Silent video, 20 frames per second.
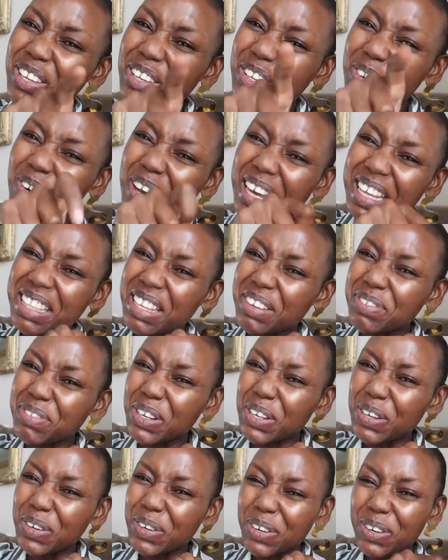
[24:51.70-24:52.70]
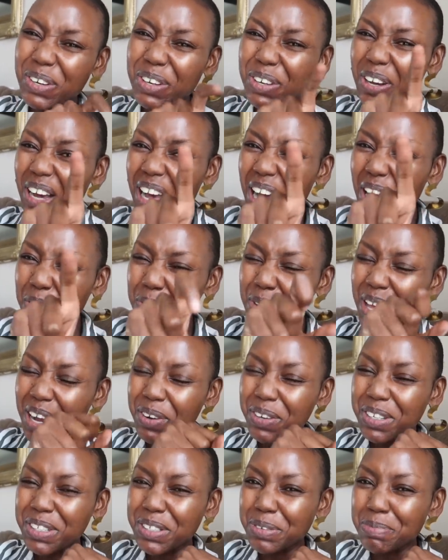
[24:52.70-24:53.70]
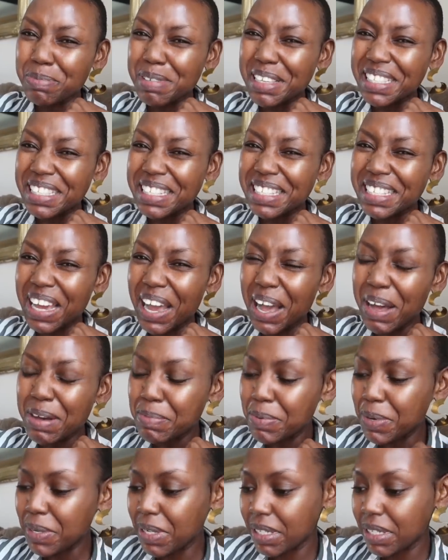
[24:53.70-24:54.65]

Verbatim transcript: you are in the flow. Oh, we are going to mess it up.